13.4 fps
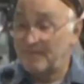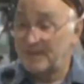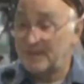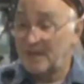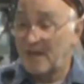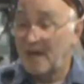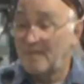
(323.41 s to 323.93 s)

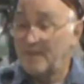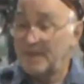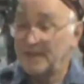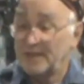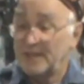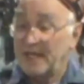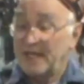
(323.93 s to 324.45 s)
stop
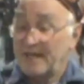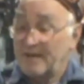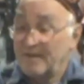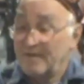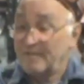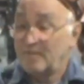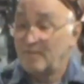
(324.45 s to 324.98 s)
and think
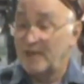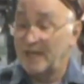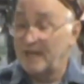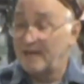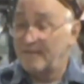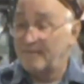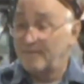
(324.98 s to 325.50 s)
of what
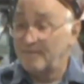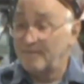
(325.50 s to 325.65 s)
I've